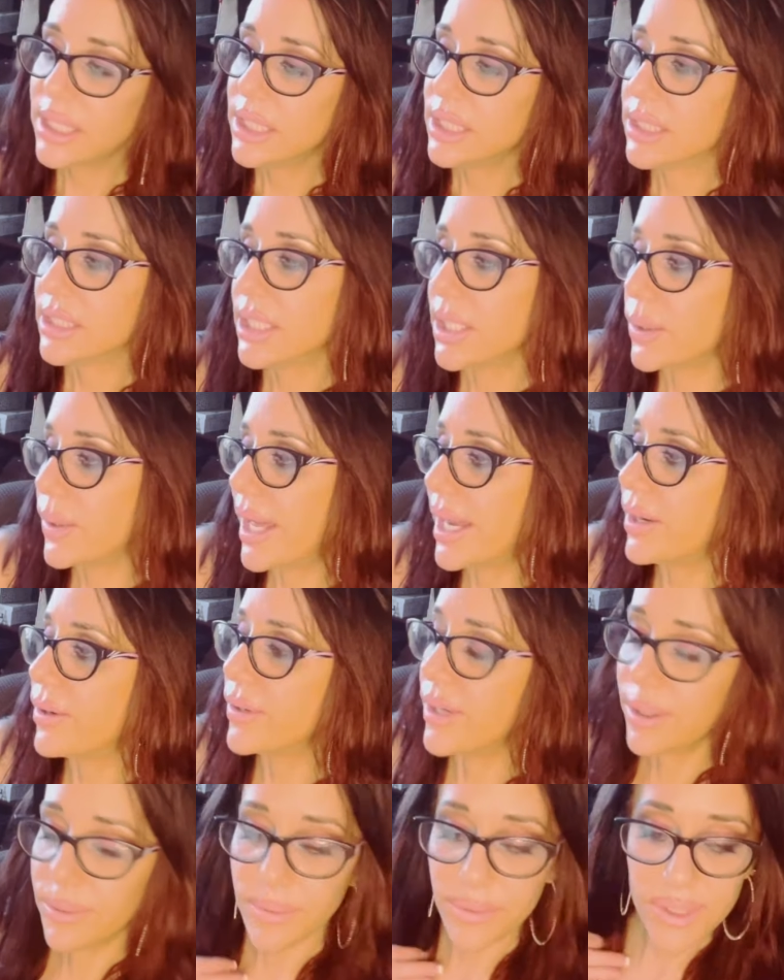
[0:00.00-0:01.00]
so I don't
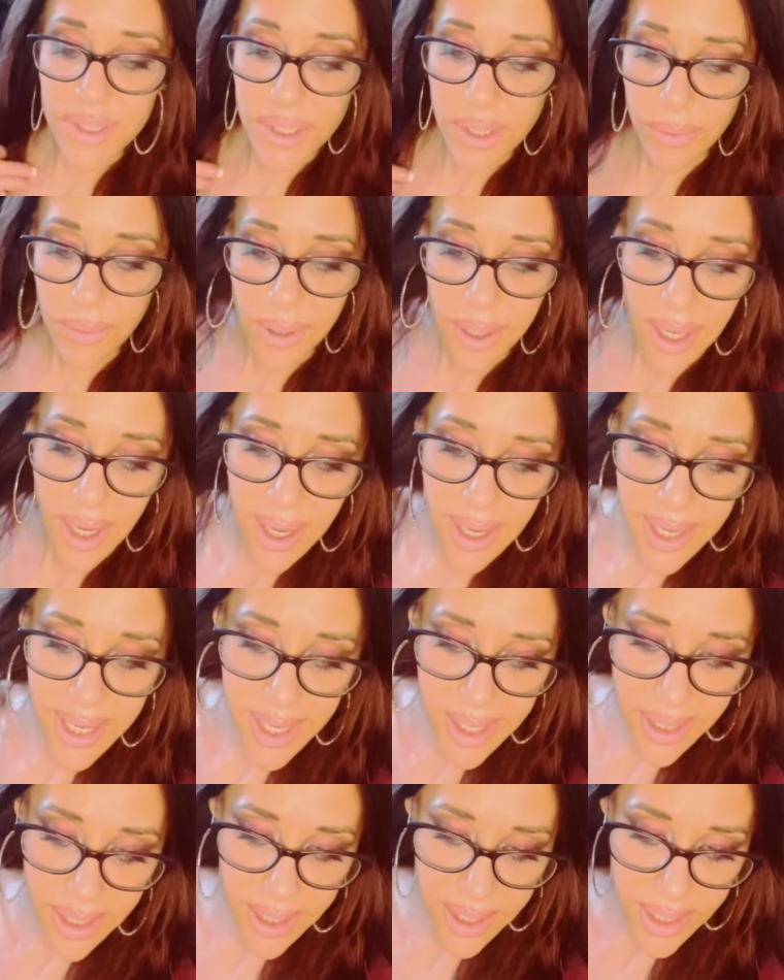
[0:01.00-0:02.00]
know. So
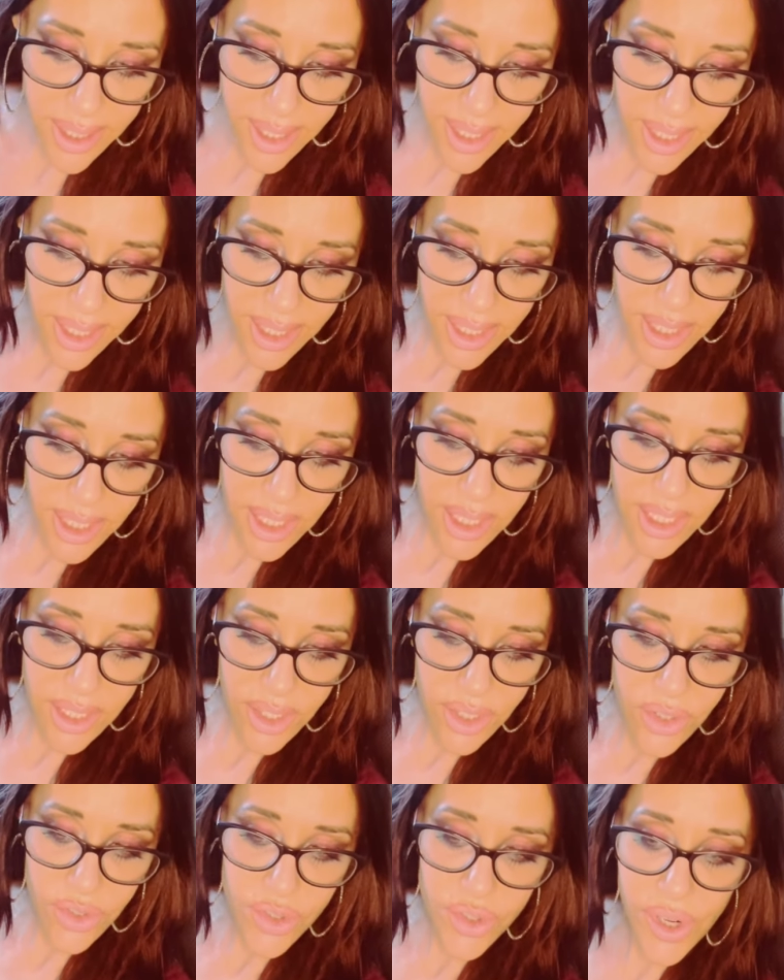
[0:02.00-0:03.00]
I
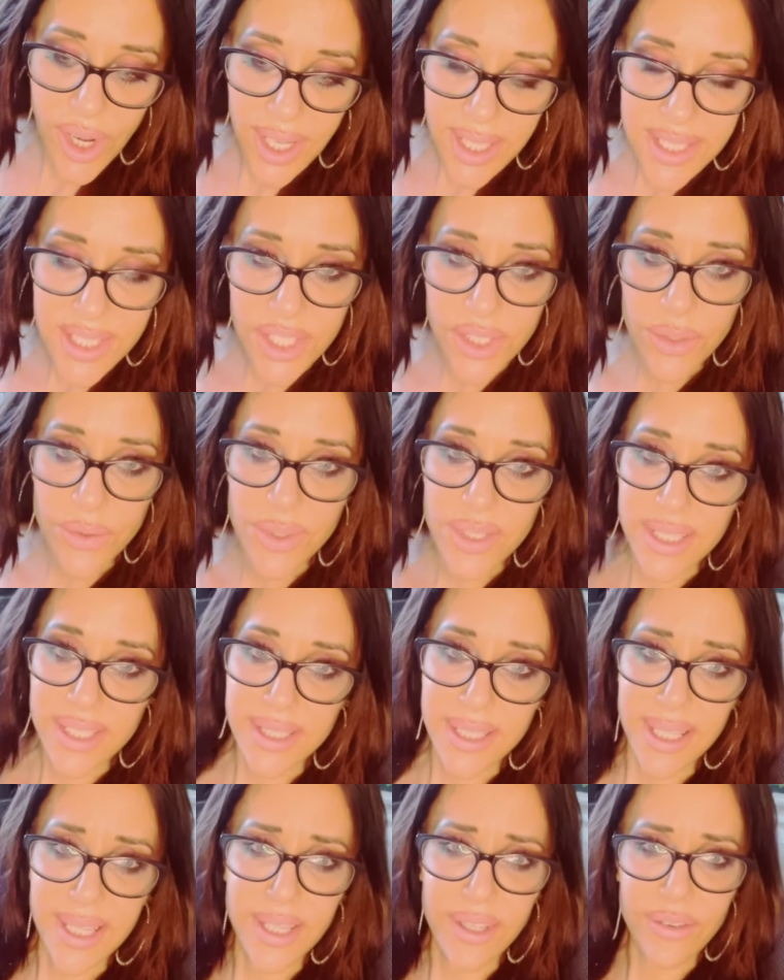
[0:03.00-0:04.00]
tried to
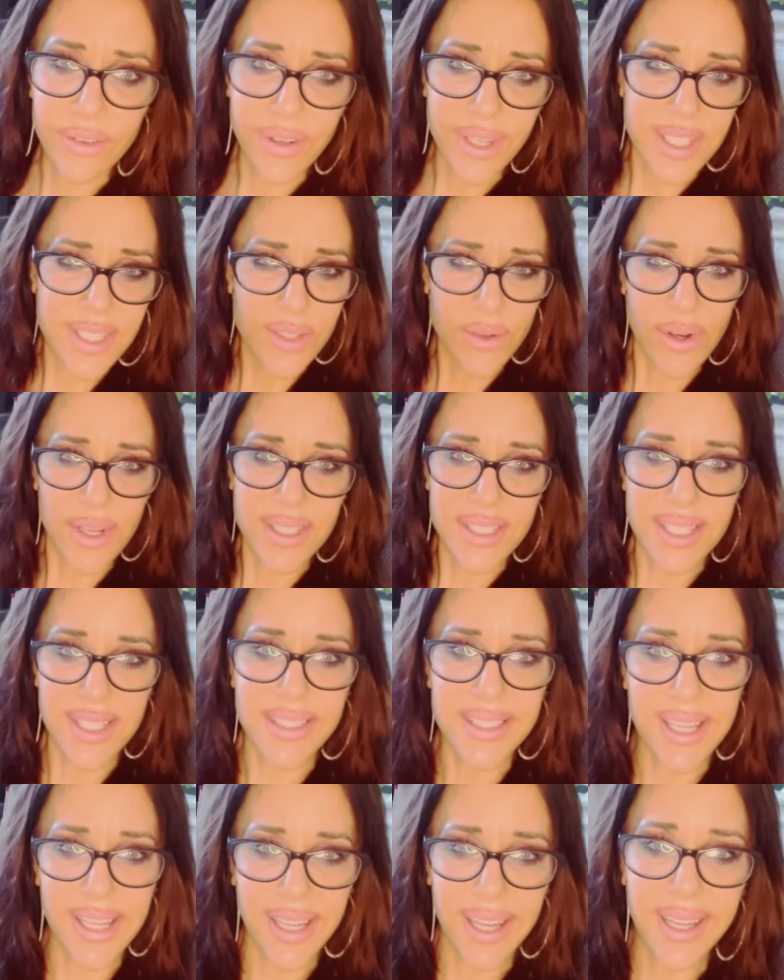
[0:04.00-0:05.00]
seek
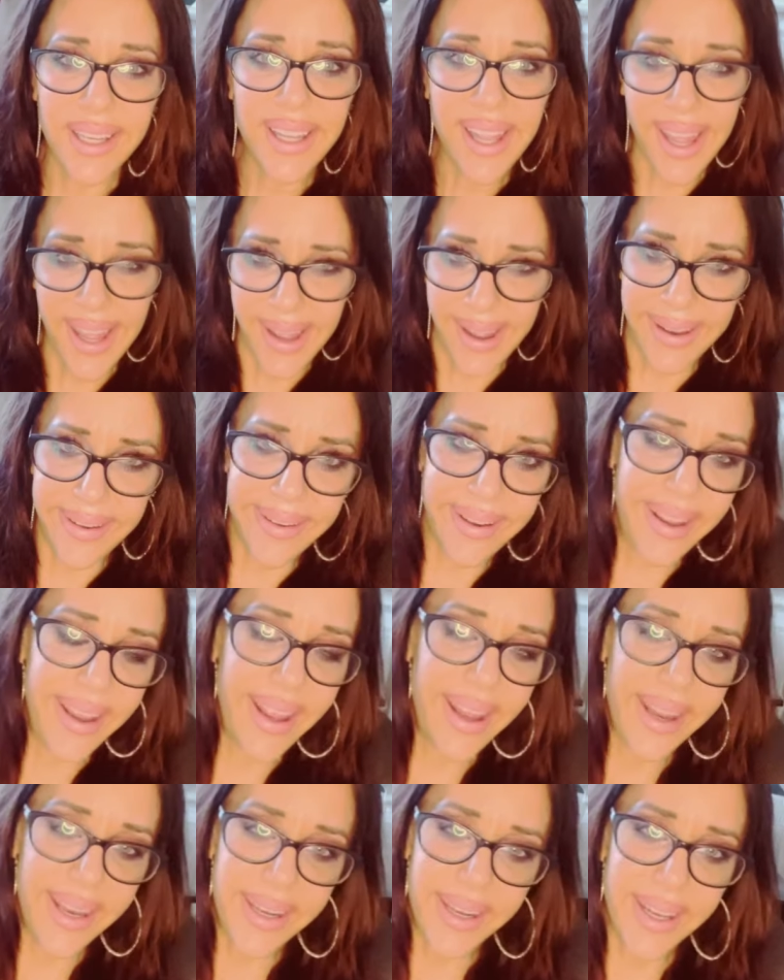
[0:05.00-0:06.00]
resources again
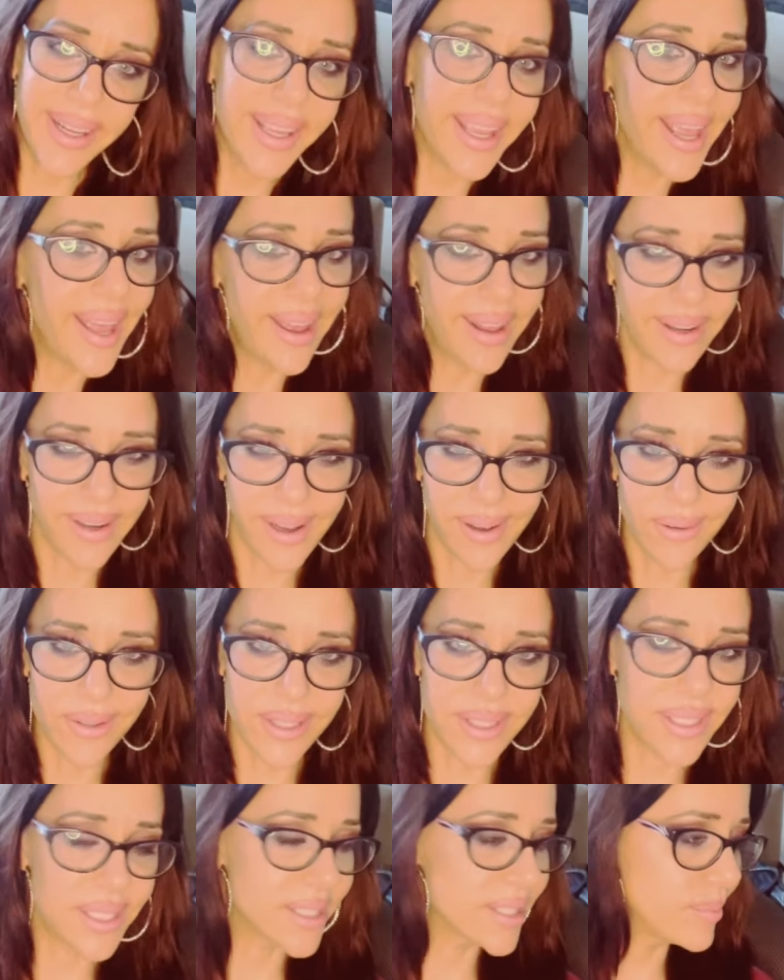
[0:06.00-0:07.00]
and again. I was
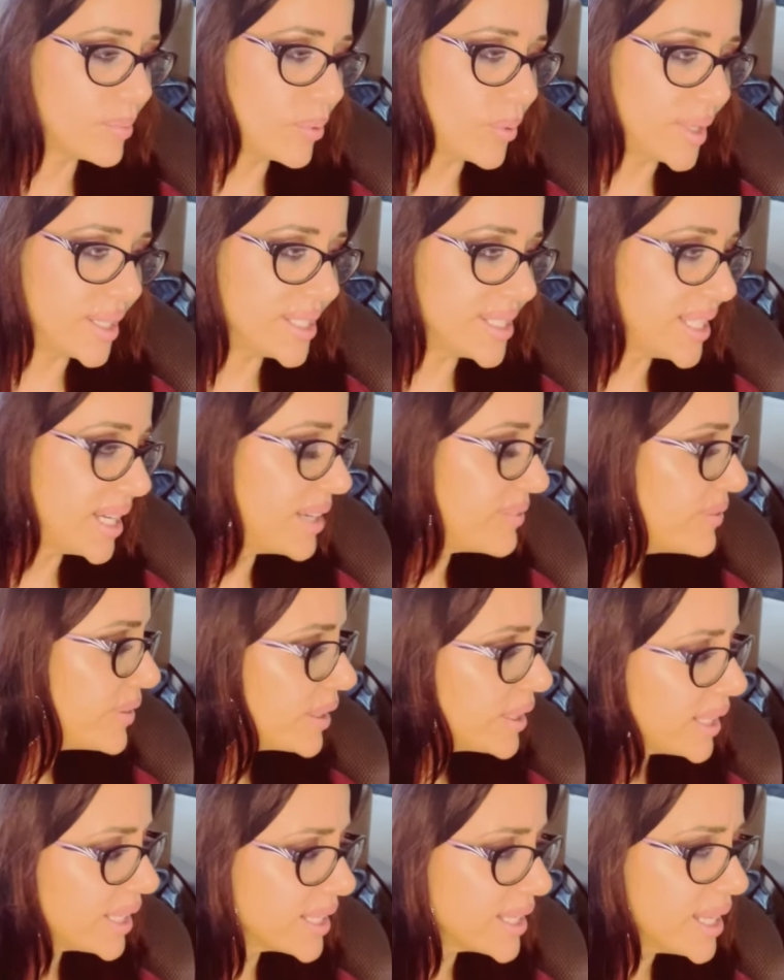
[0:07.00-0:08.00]
disappointed. I
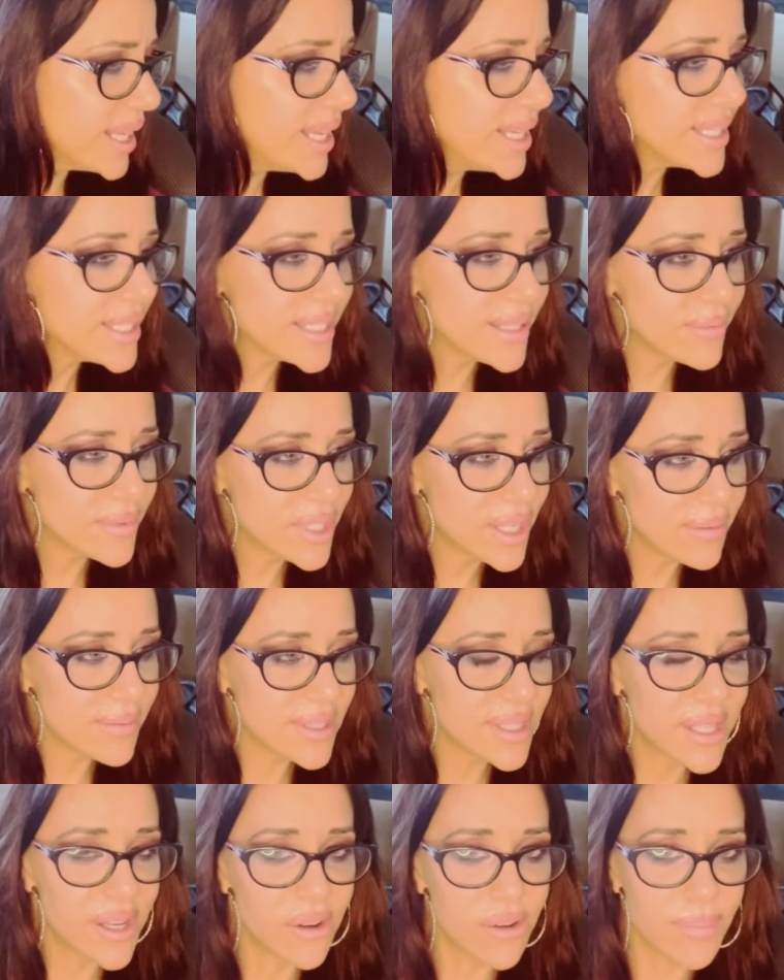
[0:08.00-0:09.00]
feel like sometimes
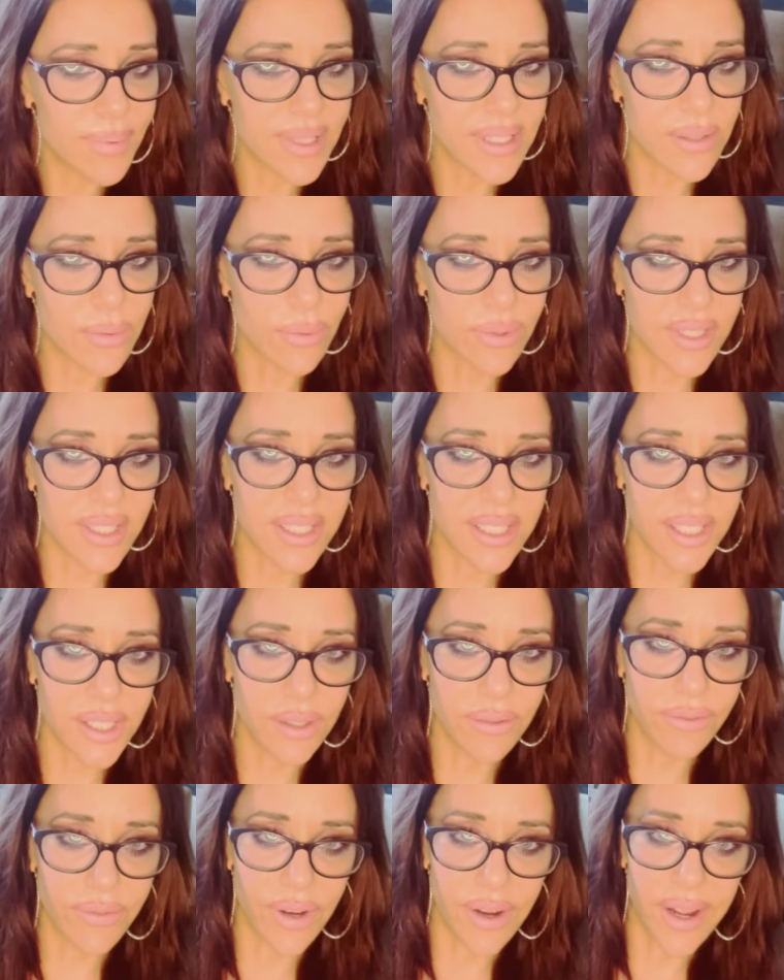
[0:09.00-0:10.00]
therapists will see
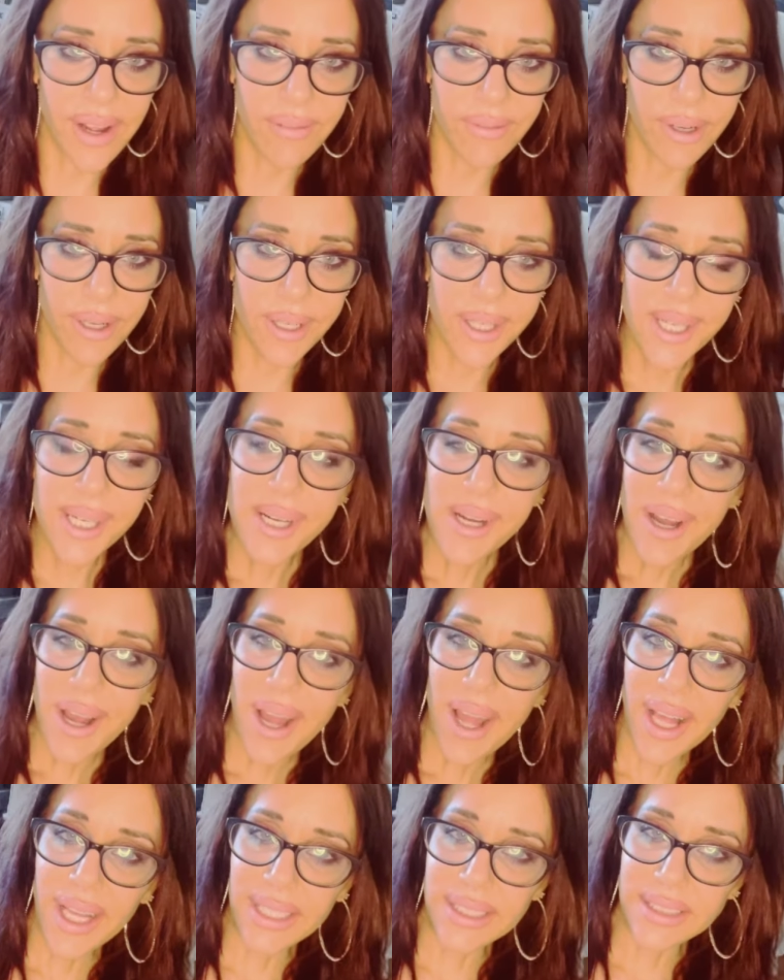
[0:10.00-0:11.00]
you forever
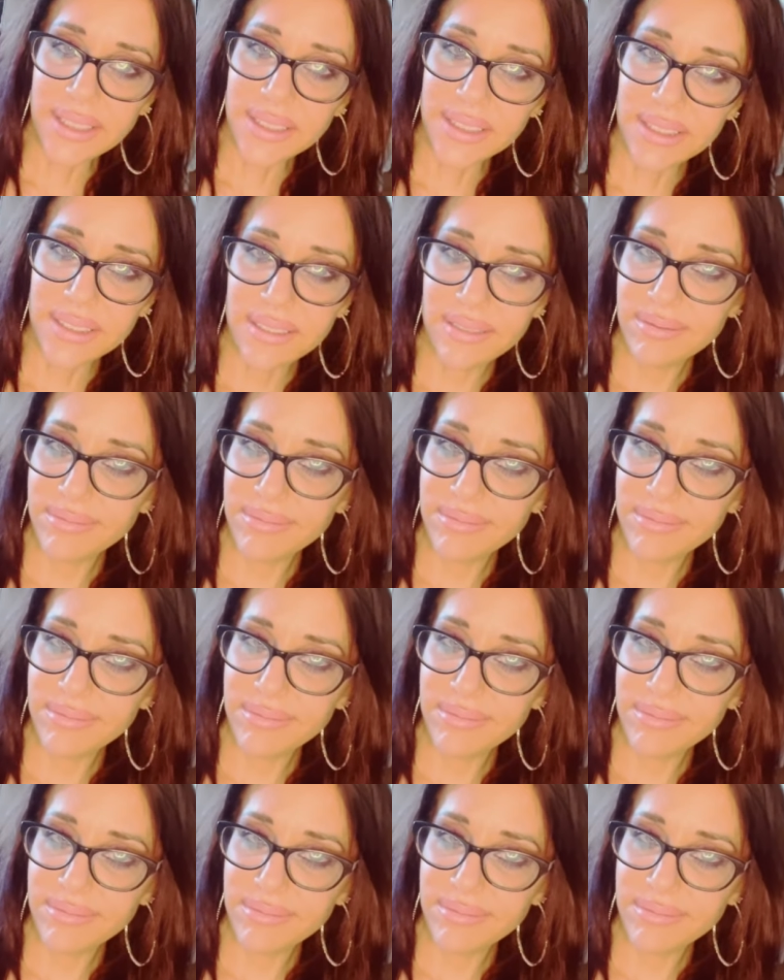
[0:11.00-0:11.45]
and